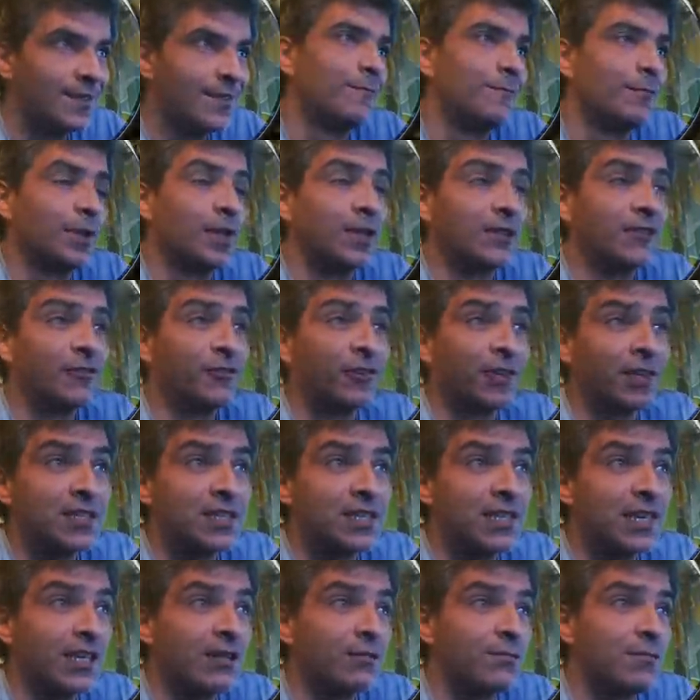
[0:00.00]
But
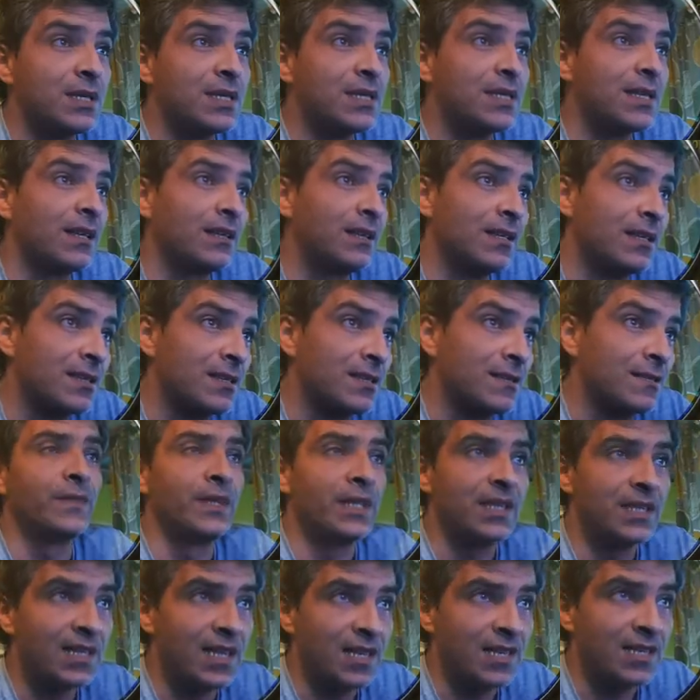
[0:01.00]
first let me say this,
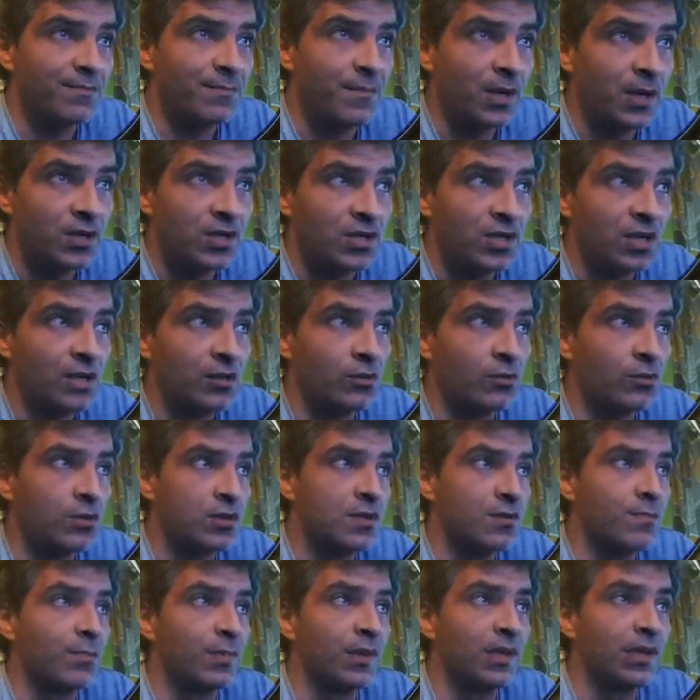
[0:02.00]
this expansion
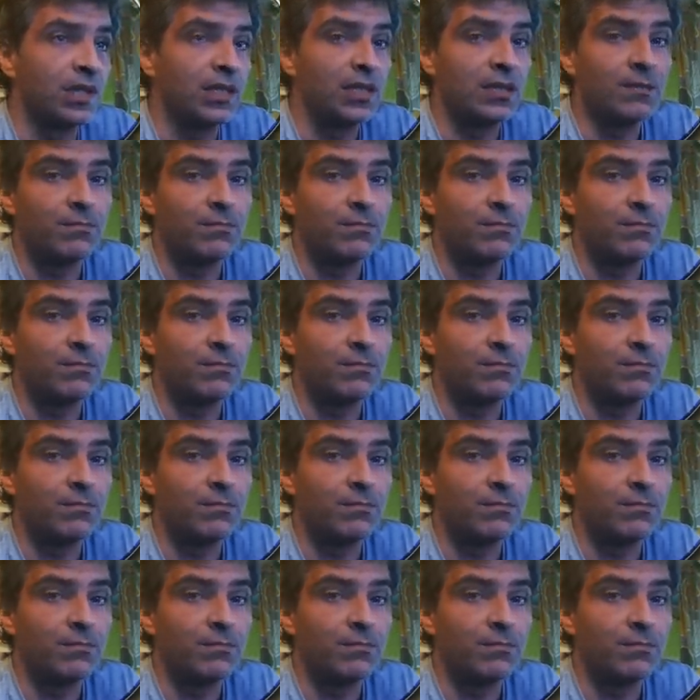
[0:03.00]
looks pretty